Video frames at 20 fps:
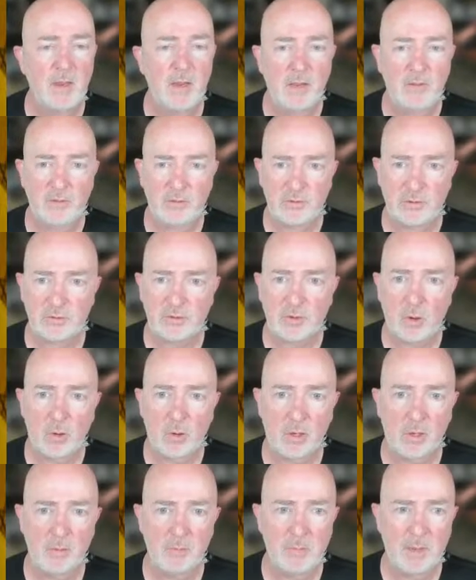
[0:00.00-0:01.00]
This is
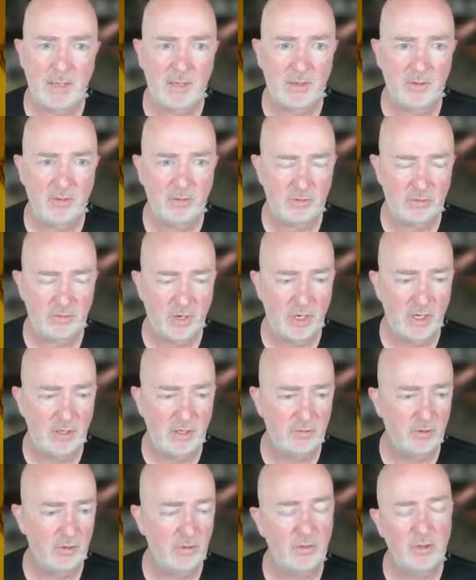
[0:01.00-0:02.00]
going and making the
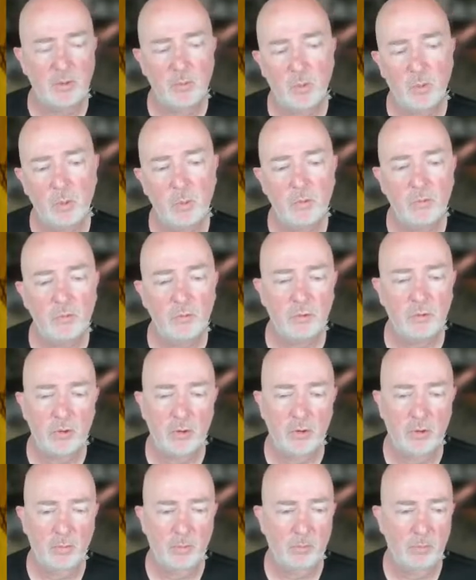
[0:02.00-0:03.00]
change, and then when we
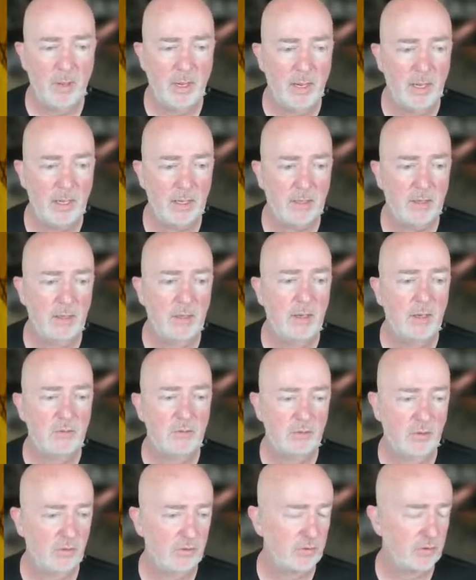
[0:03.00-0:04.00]
return back,
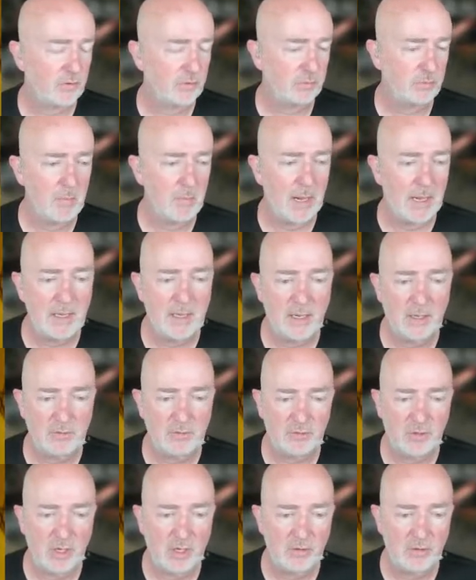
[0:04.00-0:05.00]
so this has made our
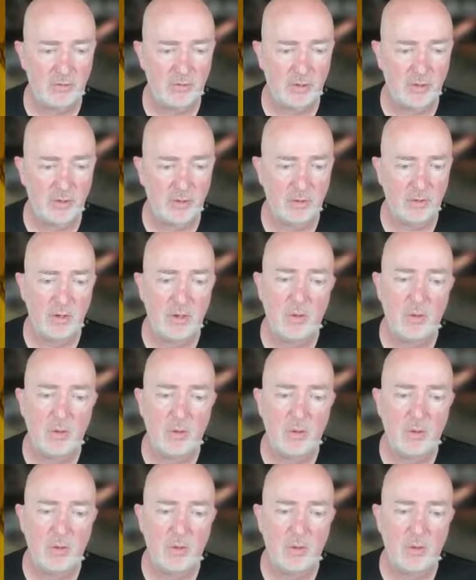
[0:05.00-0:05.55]
change here.